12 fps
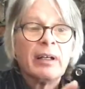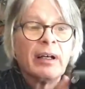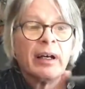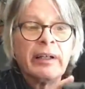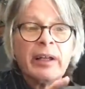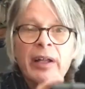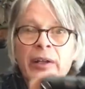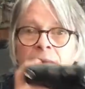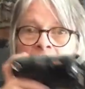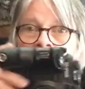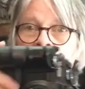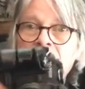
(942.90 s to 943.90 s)
another
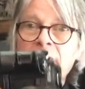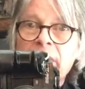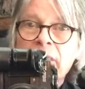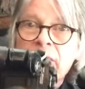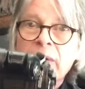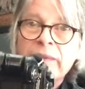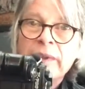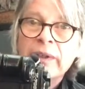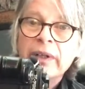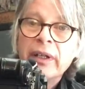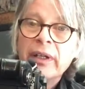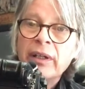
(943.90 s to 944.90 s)
one here. So if you're
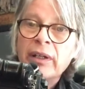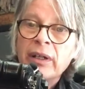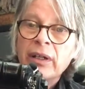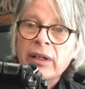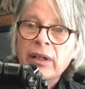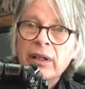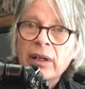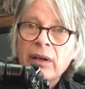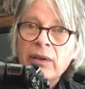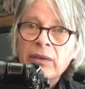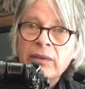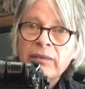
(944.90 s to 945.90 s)
in
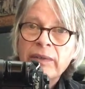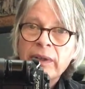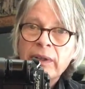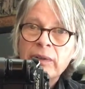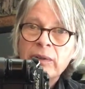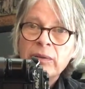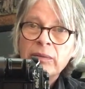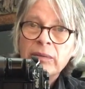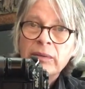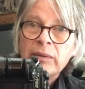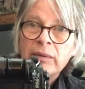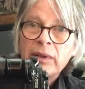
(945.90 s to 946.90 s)
vertical
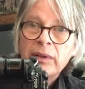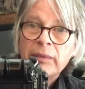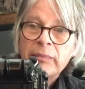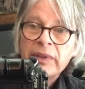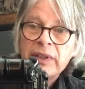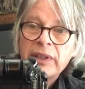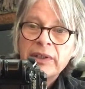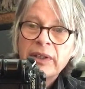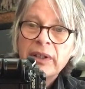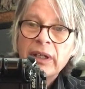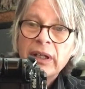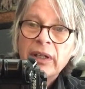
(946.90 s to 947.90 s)

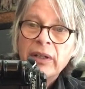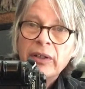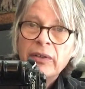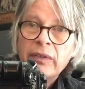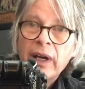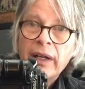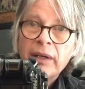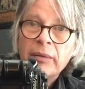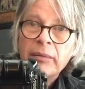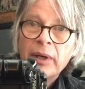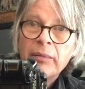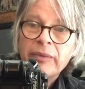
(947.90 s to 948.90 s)
position, you've got
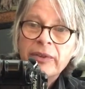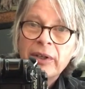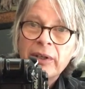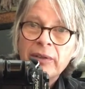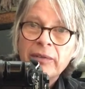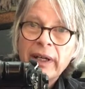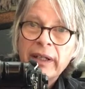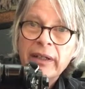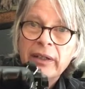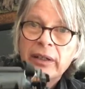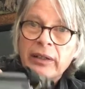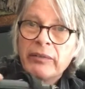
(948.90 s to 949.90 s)
a shutter right
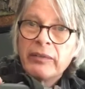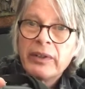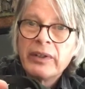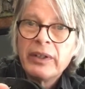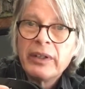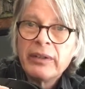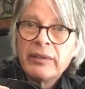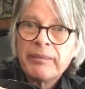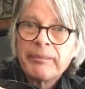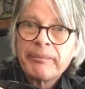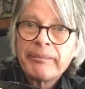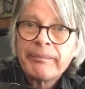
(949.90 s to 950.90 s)
here. See it?
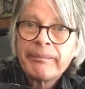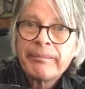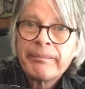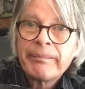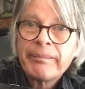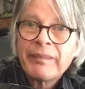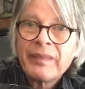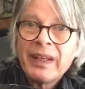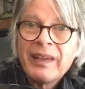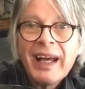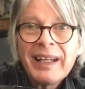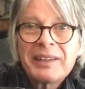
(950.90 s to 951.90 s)

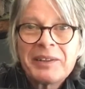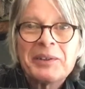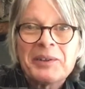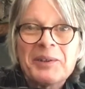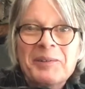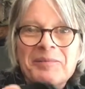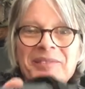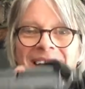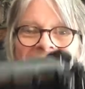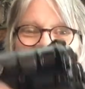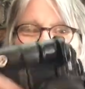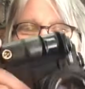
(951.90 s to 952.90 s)
That's cool. I
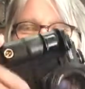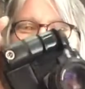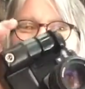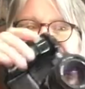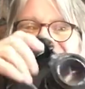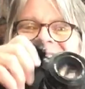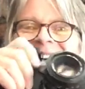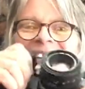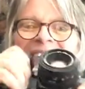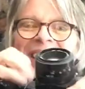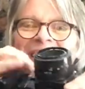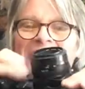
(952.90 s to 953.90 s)

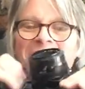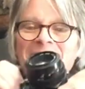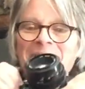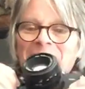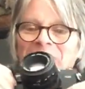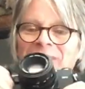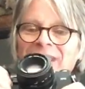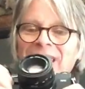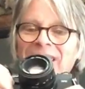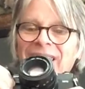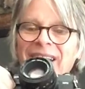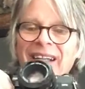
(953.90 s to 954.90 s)
mean, I really
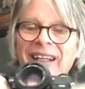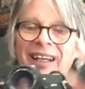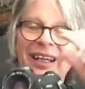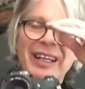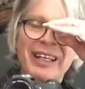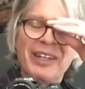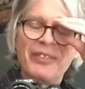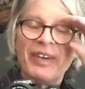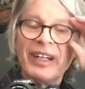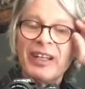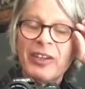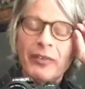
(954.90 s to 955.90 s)
like that. It's
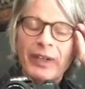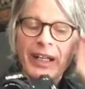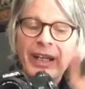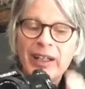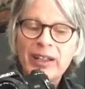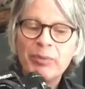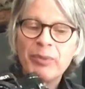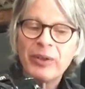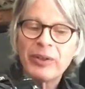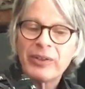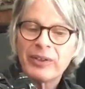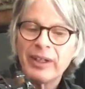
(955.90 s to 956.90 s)
funny because when I got the
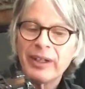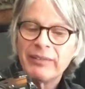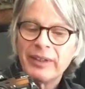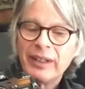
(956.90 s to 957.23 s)
motor drive,